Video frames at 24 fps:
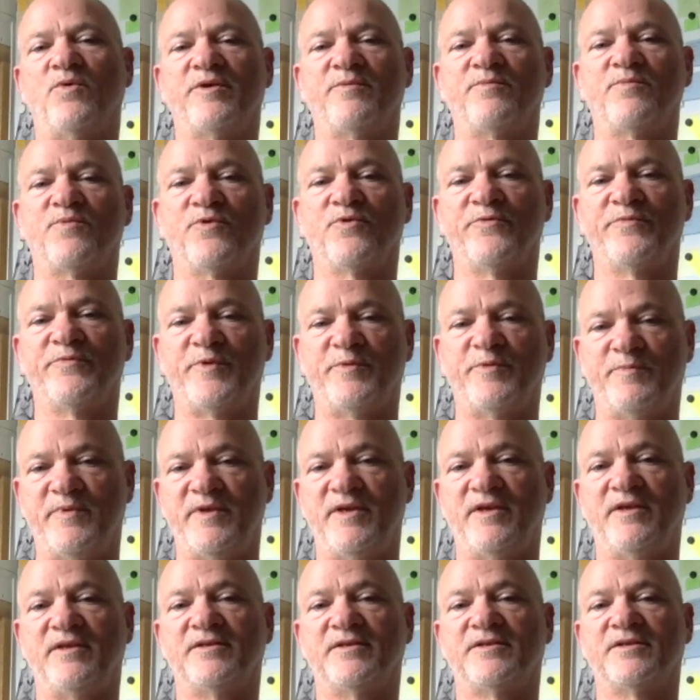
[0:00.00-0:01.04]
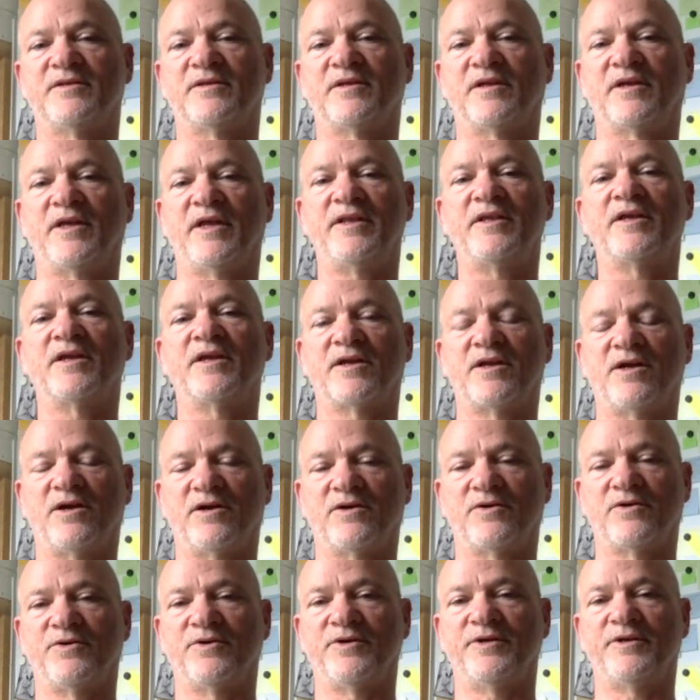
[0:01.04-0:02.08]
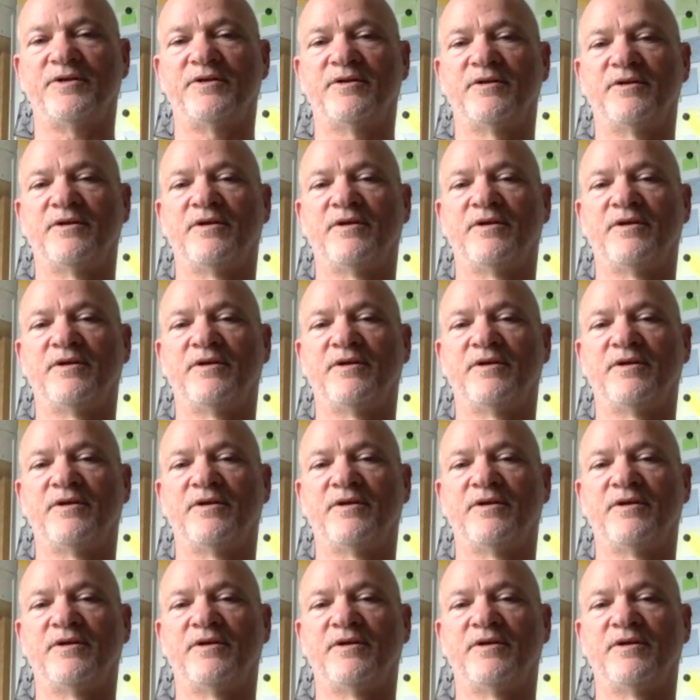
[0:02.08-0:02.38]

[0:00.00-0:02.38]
improvement means, getting it concrete.